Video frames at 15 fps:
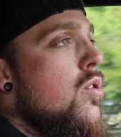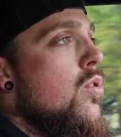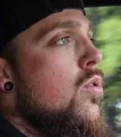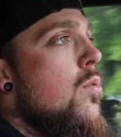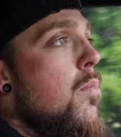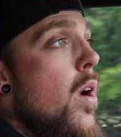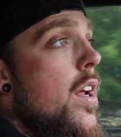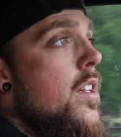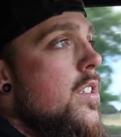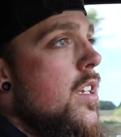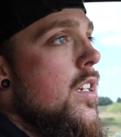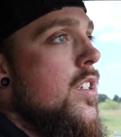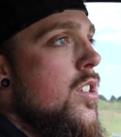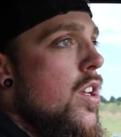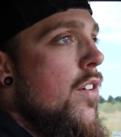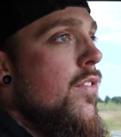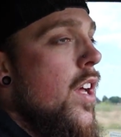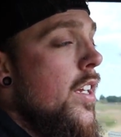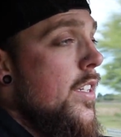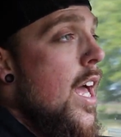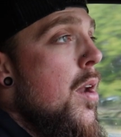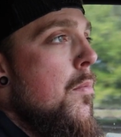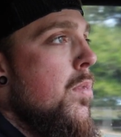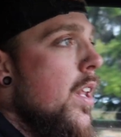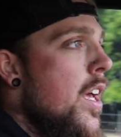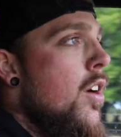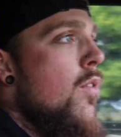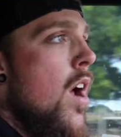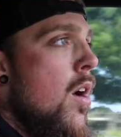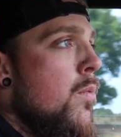to Bradenton and stuff like that and
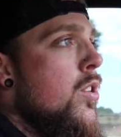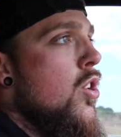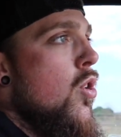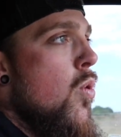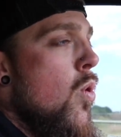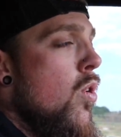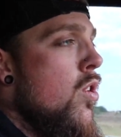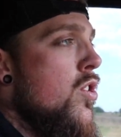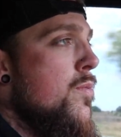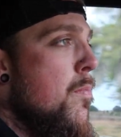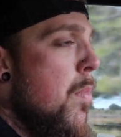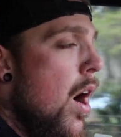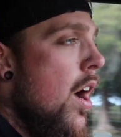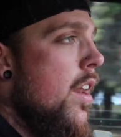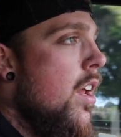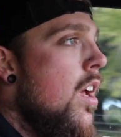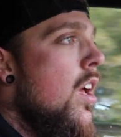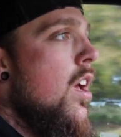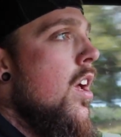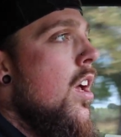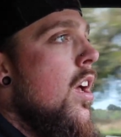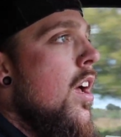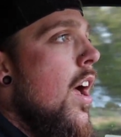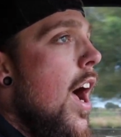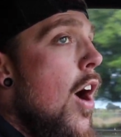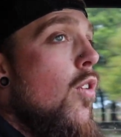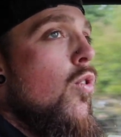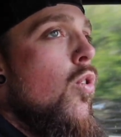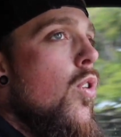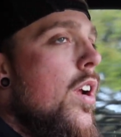played around with the corners, but I
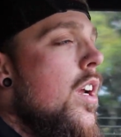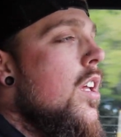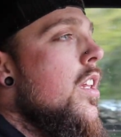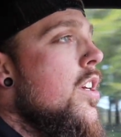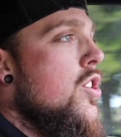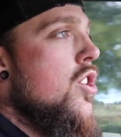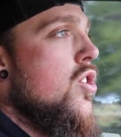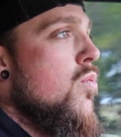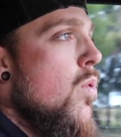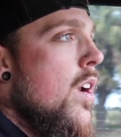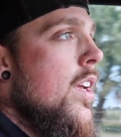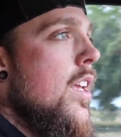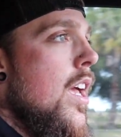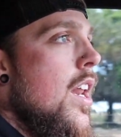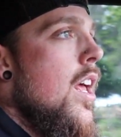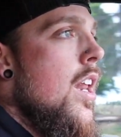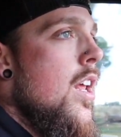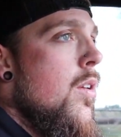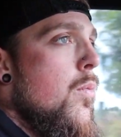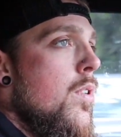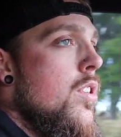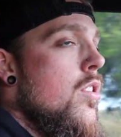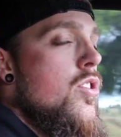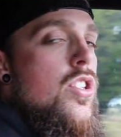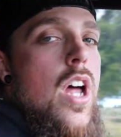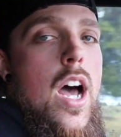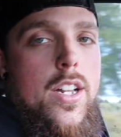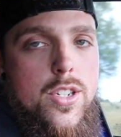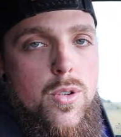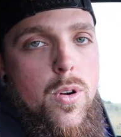really just want to get in it when there's
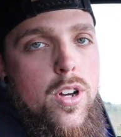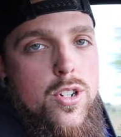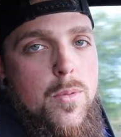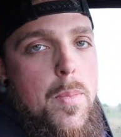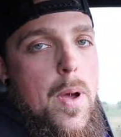not 200